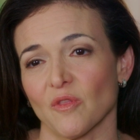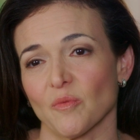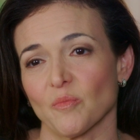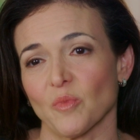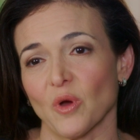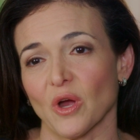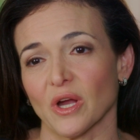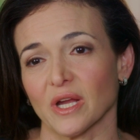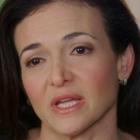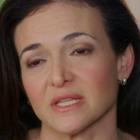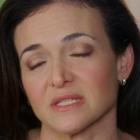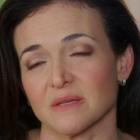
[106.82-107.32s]
the
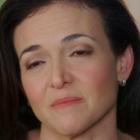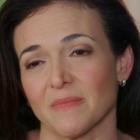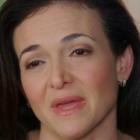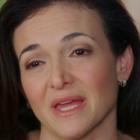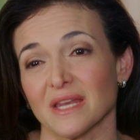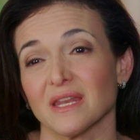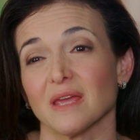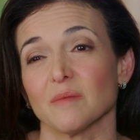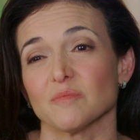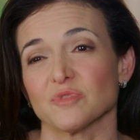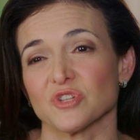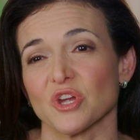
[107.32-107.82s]
book is a
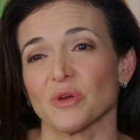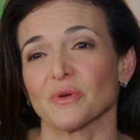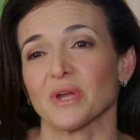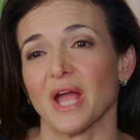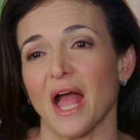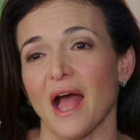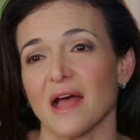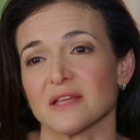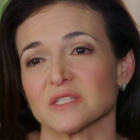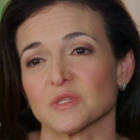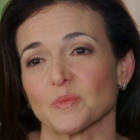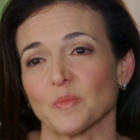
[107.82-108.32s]
man named Joe
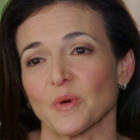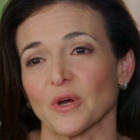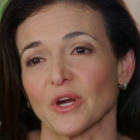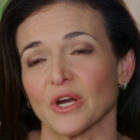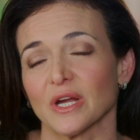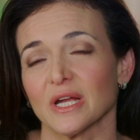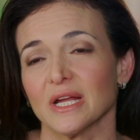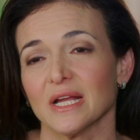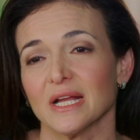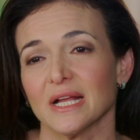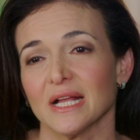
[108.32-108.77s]
Casper.